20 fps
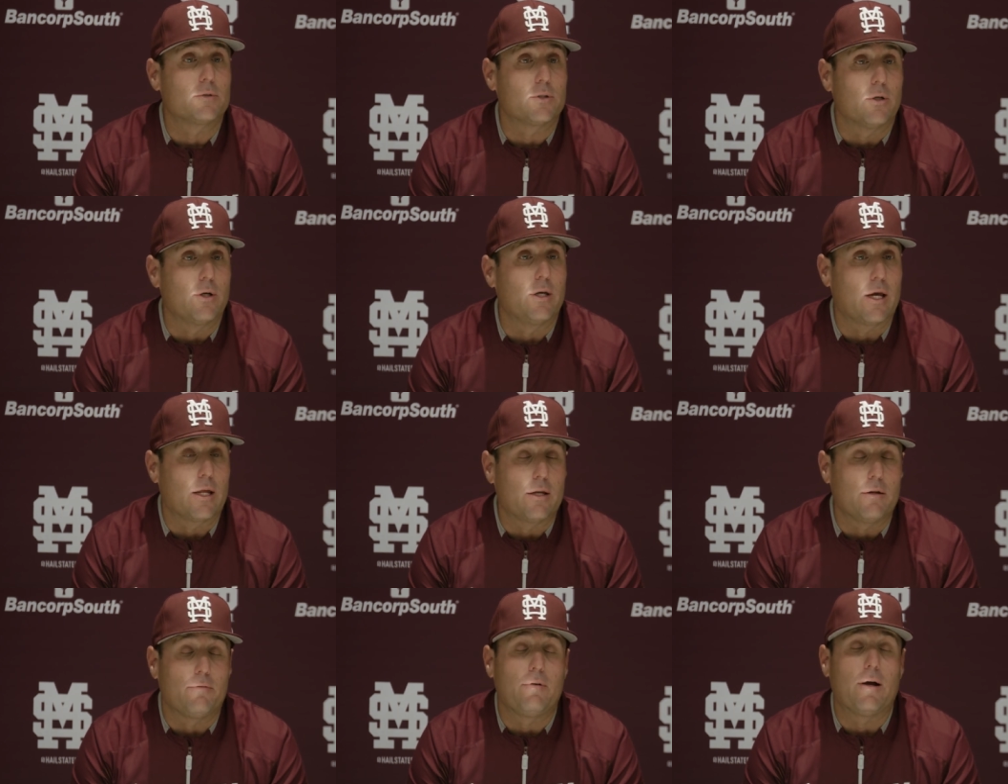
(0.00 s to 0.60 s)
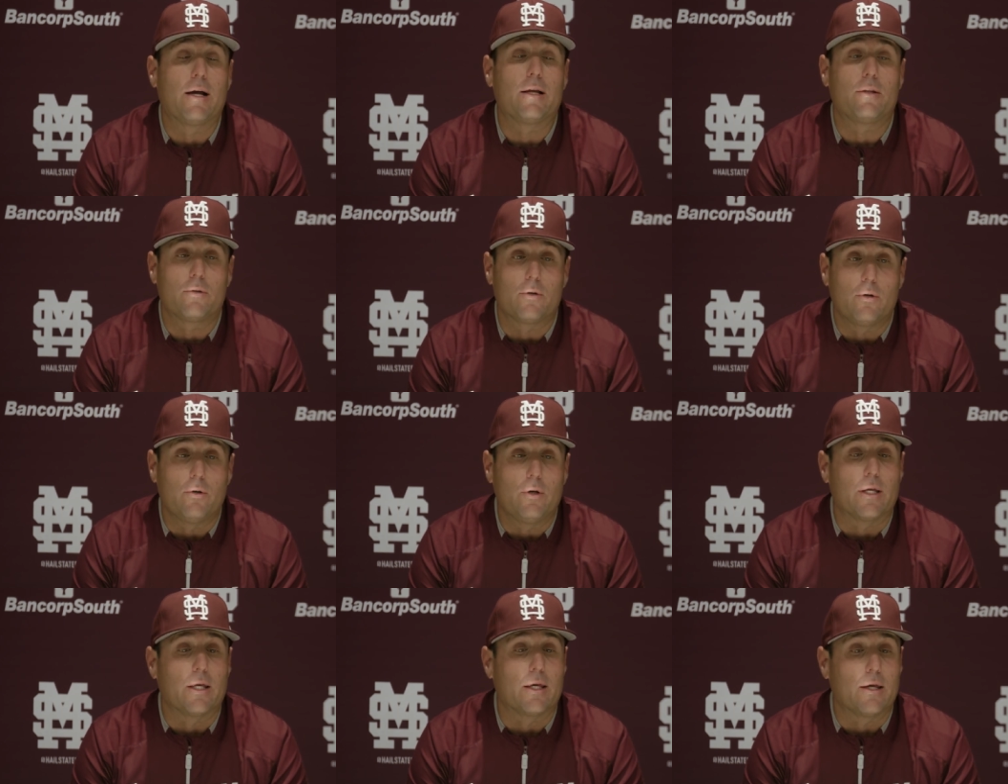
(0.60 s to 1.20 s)
So he had to fight
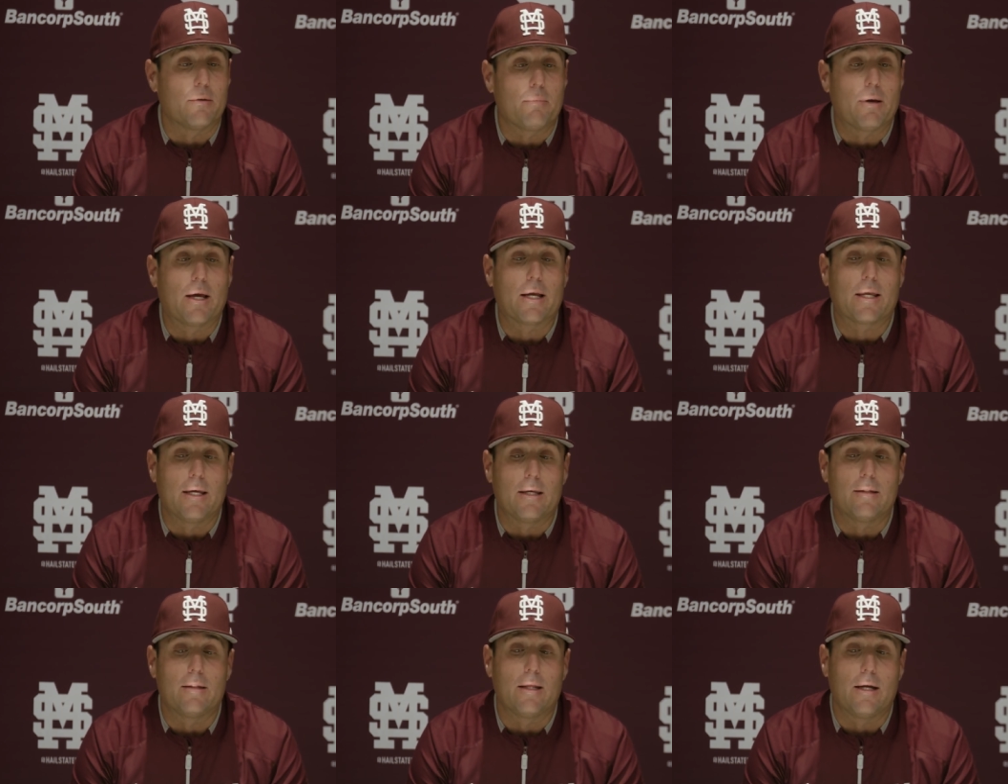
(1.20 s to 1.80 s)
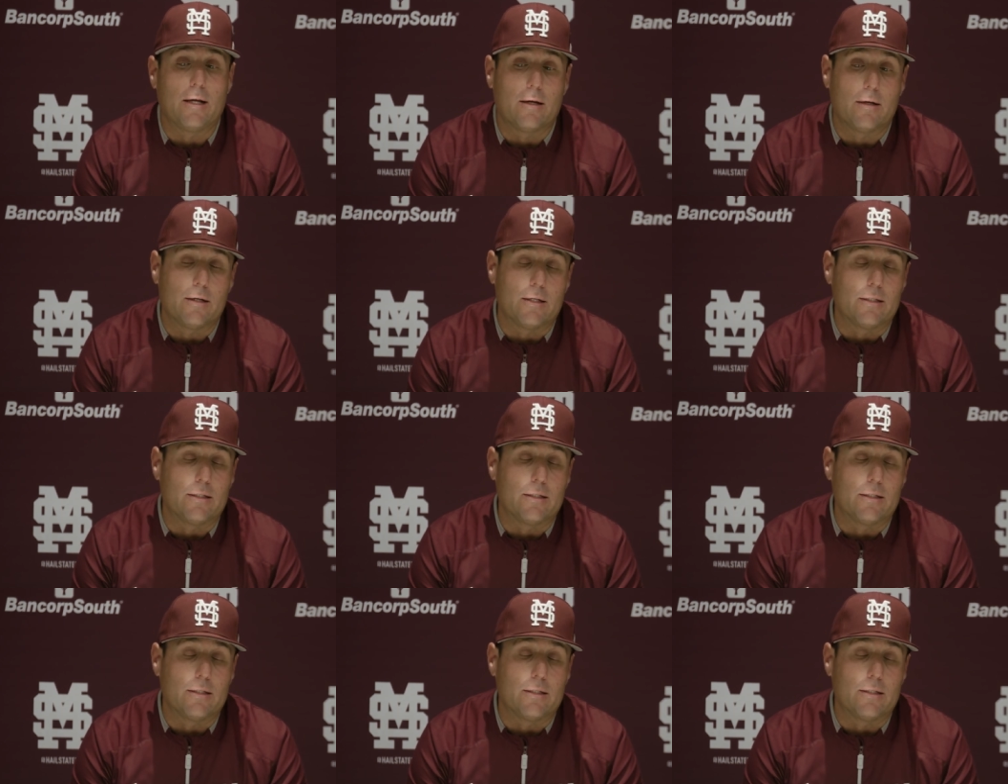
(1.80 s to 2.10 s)
through it and get back in there,